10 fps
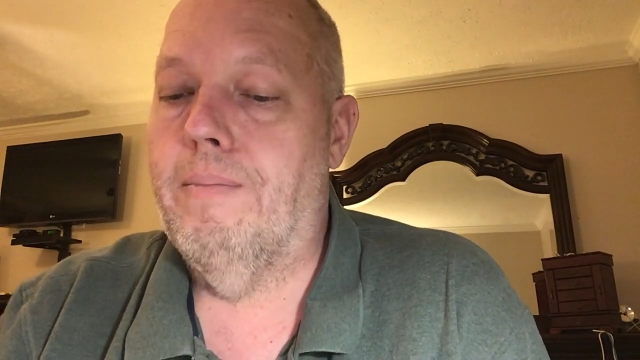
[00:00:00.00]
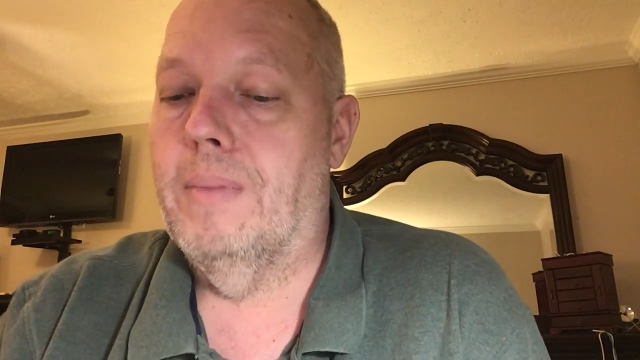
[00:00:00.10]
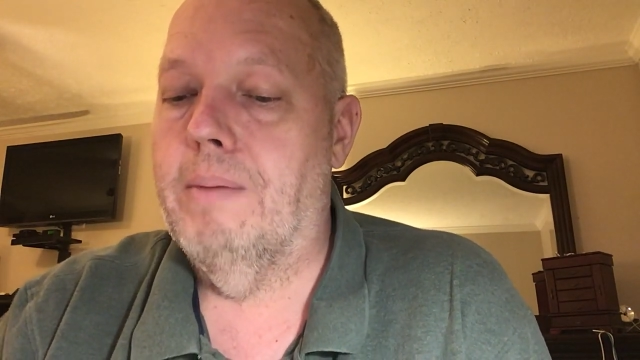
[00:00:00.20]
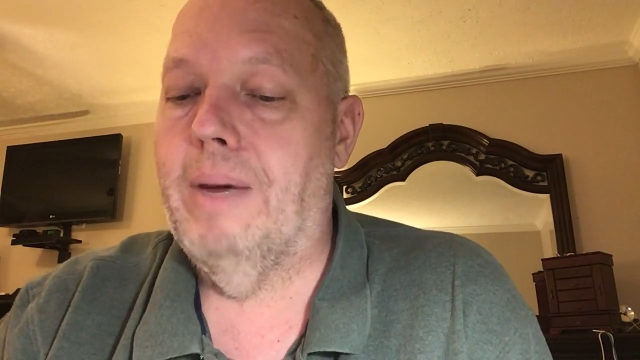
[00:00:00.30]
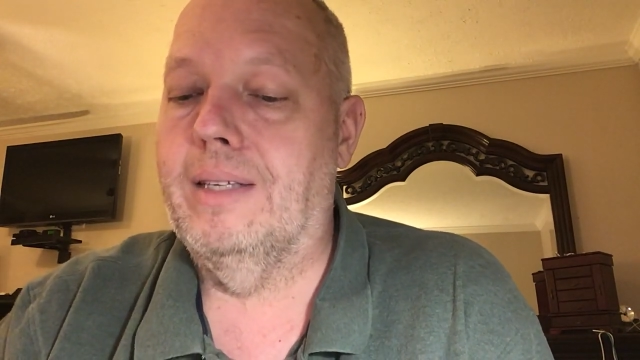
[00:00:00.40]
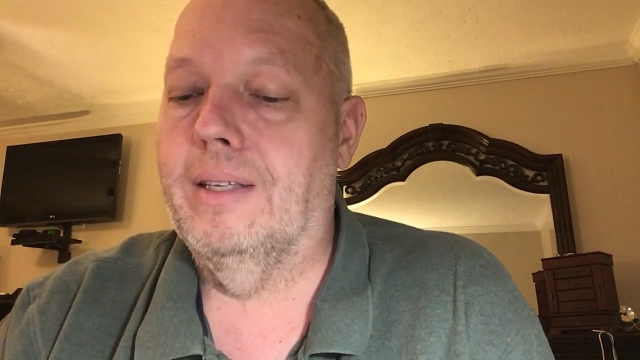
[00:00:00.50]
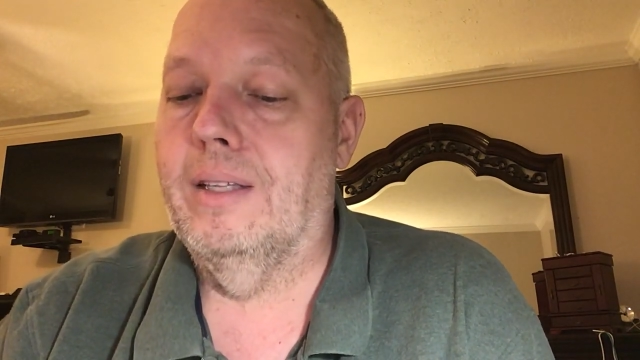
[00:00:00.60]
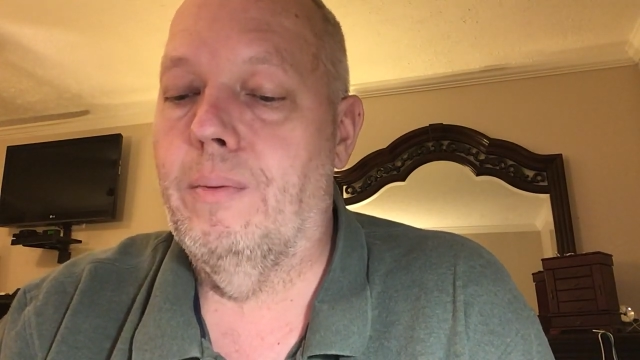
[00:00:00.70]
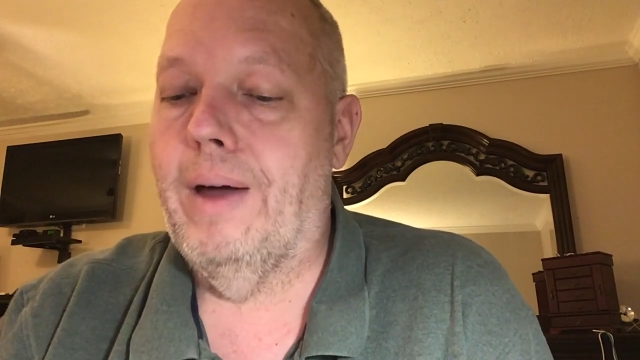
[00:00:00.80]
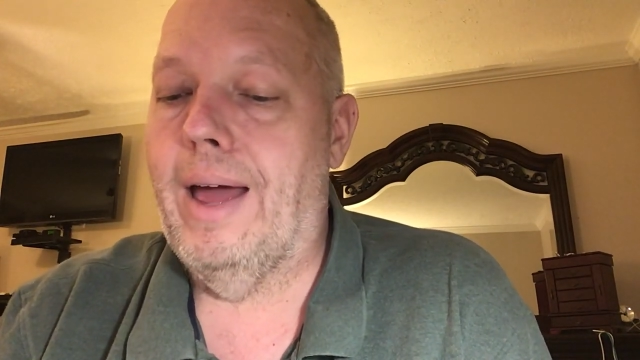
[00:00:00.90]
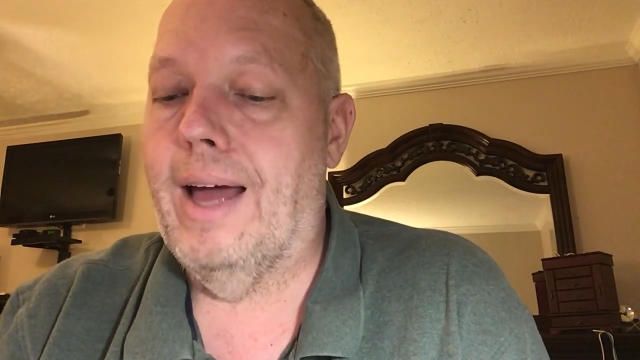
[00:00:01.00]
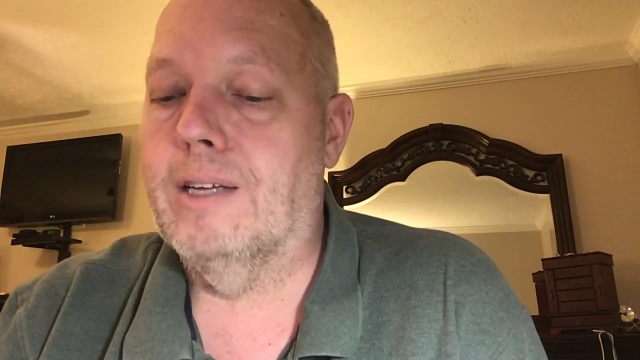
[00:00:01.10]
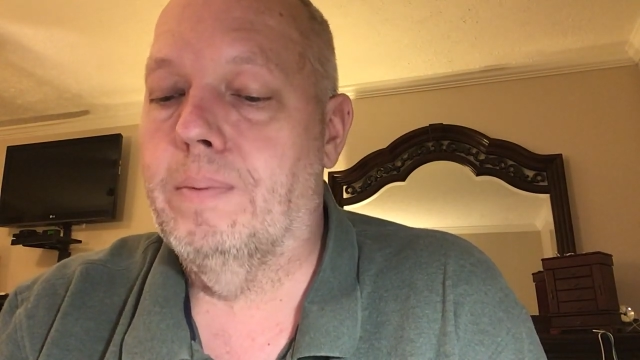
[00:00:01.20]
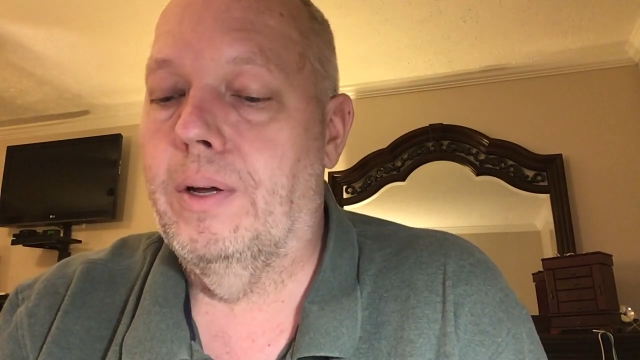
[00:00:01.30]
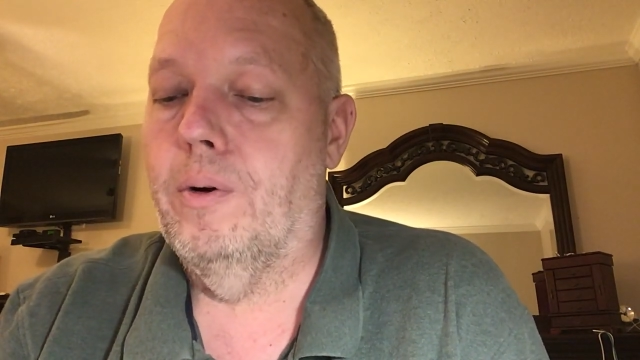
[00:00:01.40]
Basically, the way I
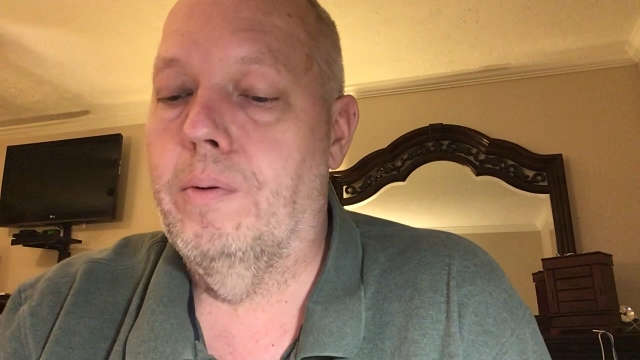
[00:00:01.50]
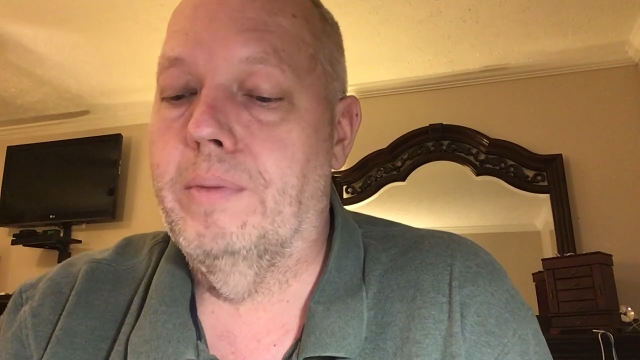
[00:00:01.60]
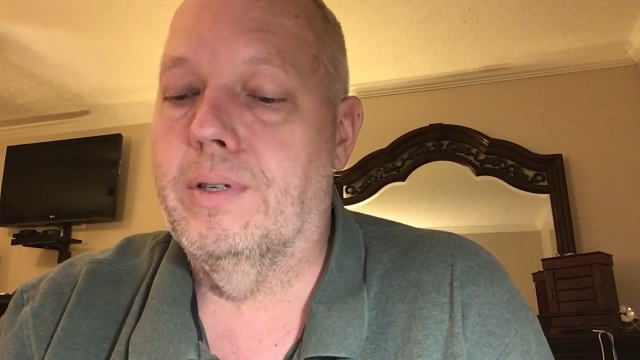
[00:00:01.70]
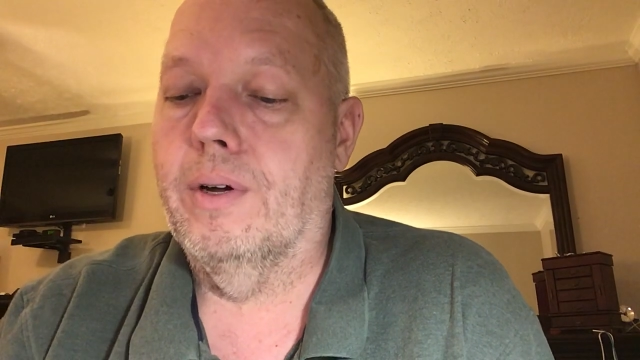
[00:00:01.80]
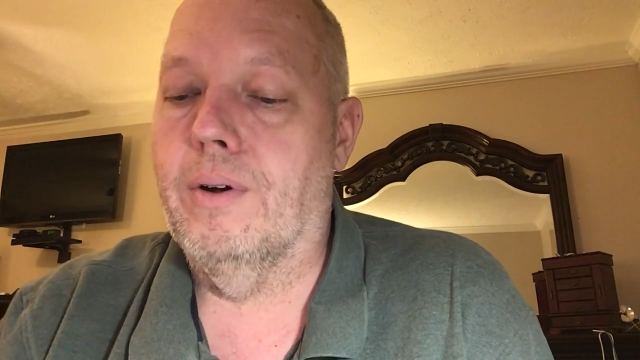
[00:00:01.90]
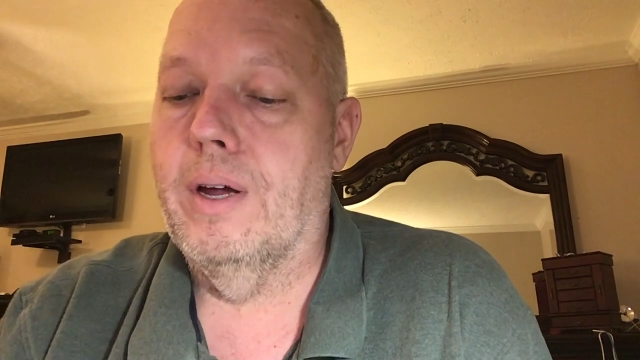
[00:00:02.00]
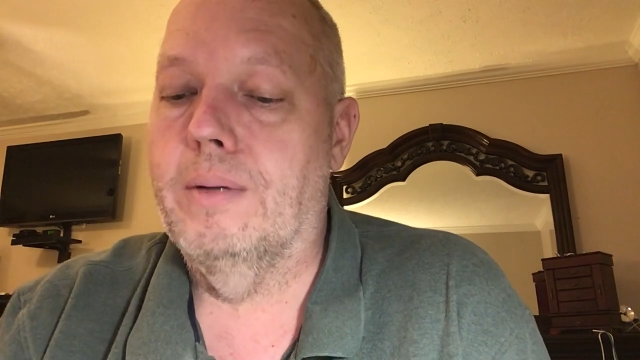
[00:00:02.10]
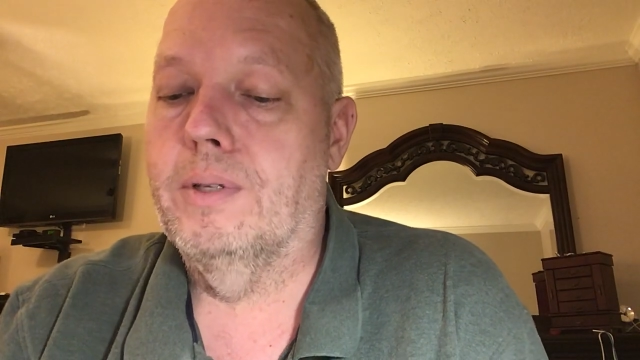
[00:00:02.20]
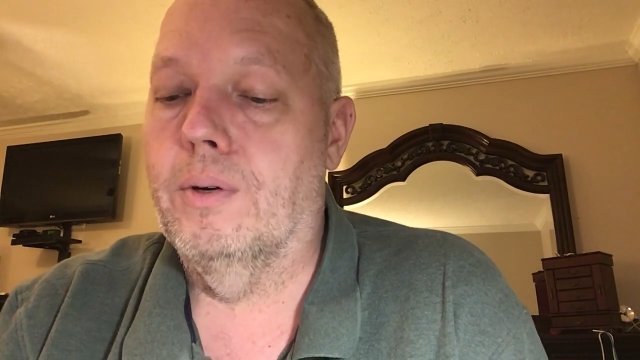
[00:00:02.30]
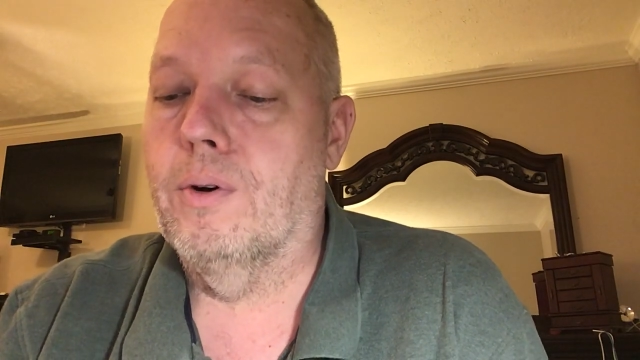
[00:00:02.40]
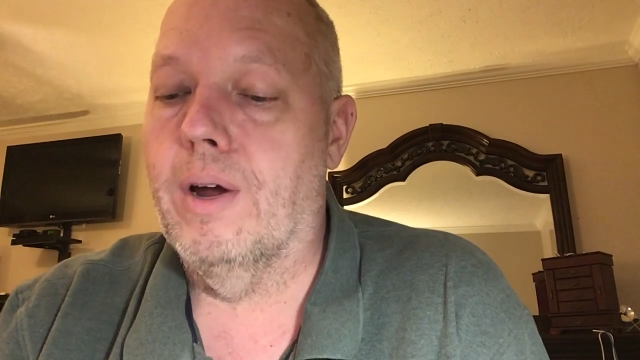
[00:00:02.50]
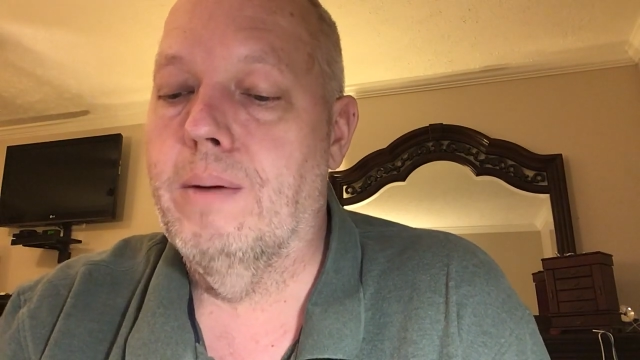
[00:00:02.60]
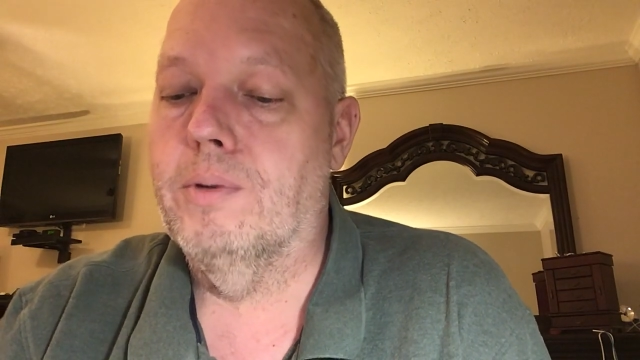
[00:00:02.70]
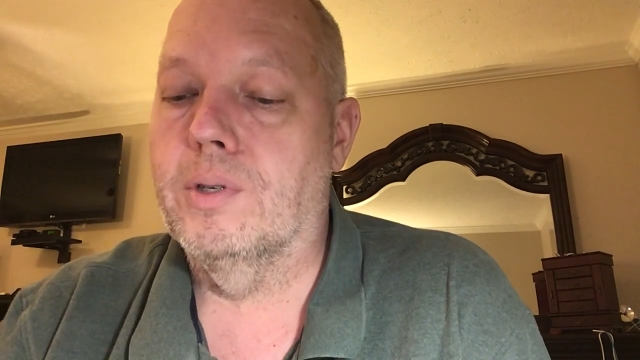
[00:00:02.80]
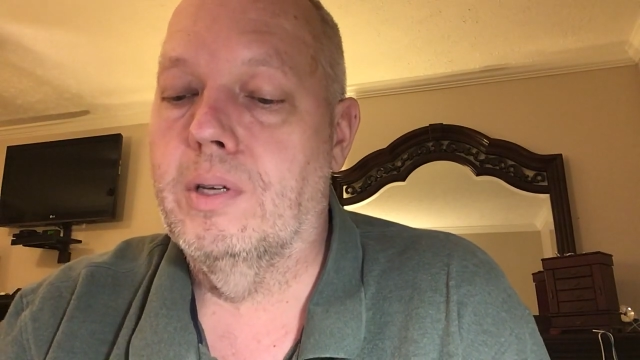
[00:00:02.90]
explain ointments and creams, so
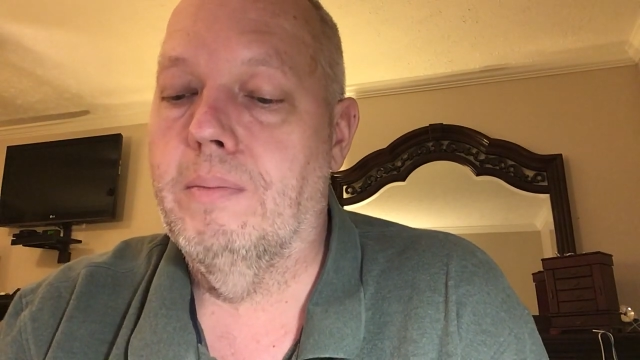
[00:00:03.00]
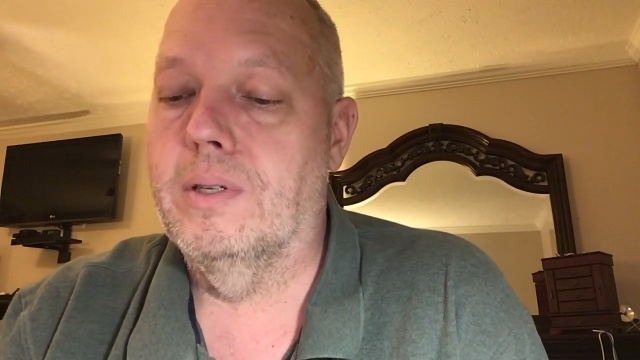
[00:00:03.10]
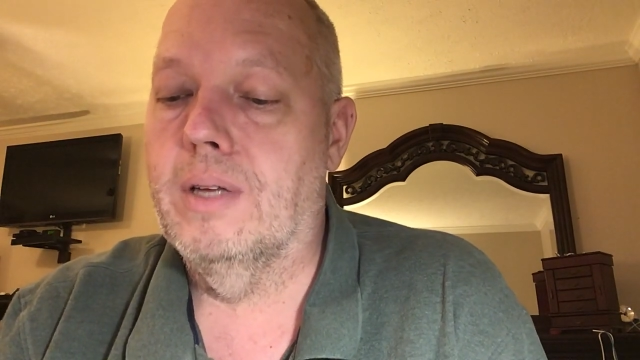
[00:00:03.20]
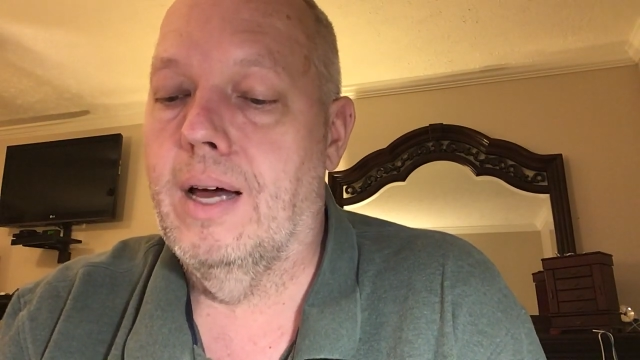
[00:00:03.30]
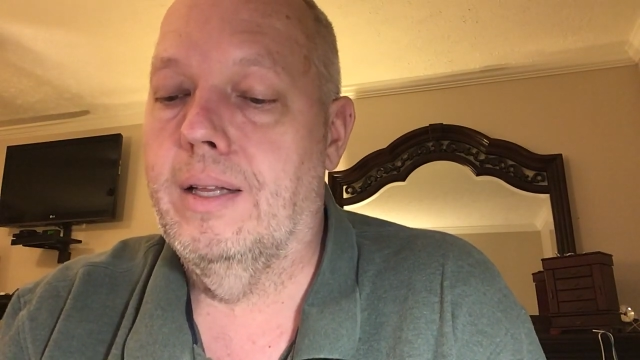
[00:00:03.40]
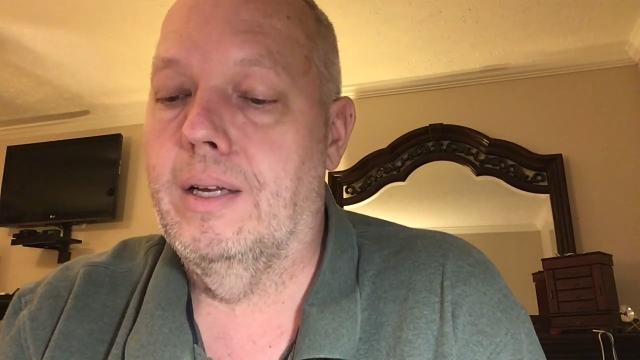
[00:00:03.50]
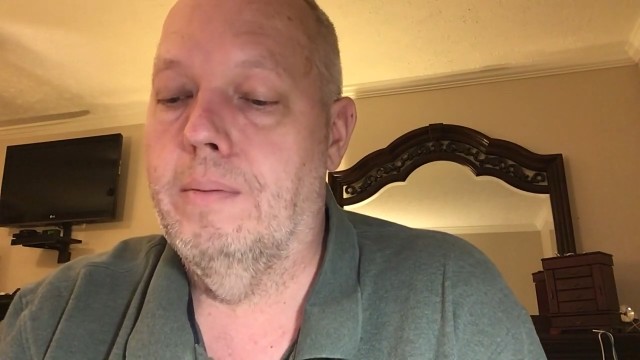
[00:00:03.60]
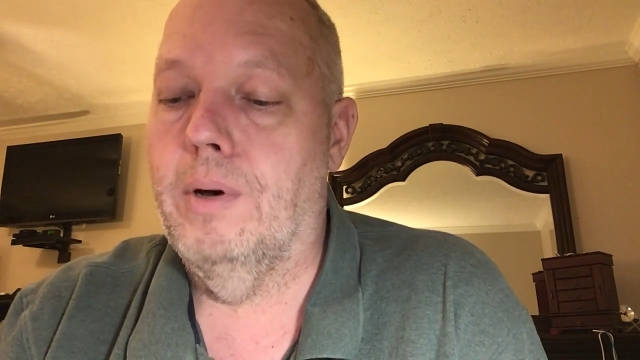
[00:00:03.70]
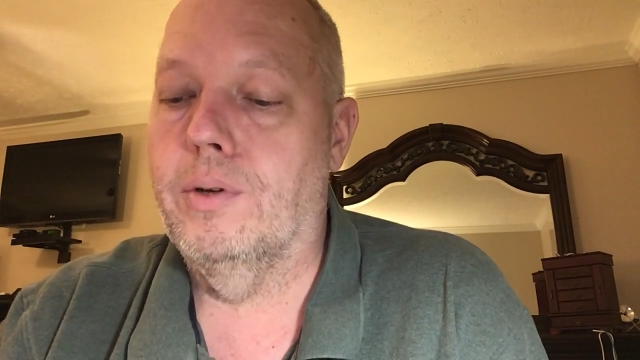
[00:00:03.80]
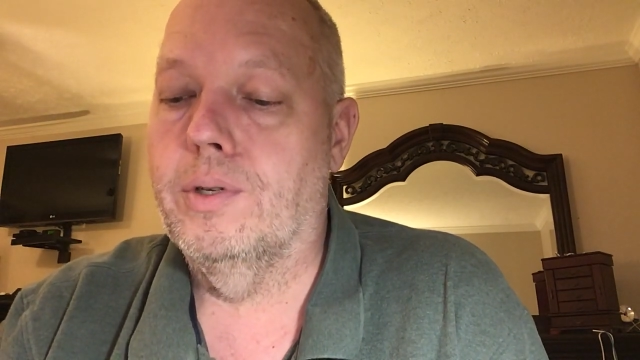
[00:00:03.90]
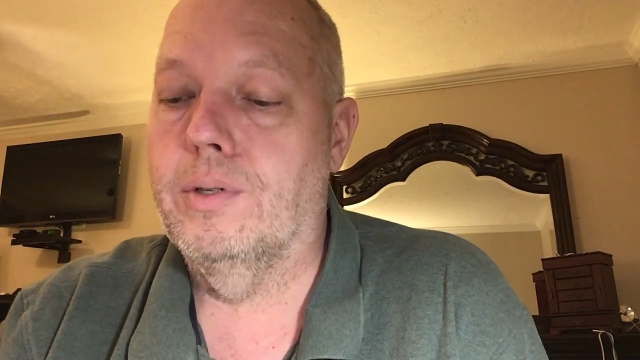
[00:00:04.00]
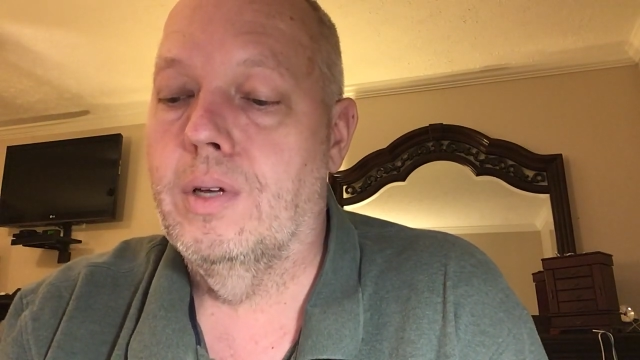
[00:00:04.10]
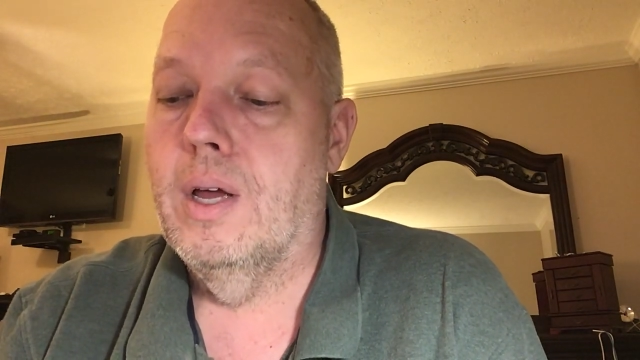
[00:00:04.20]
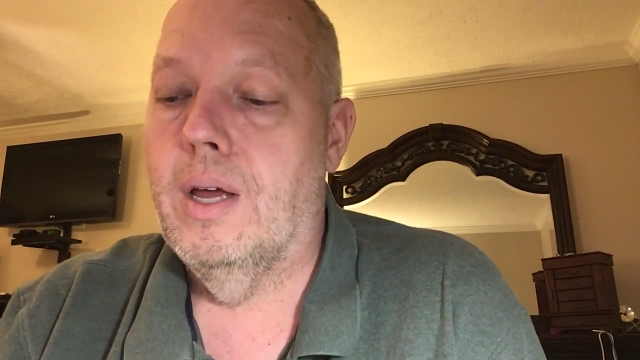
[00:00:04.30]
creams are semi-solid emulsions.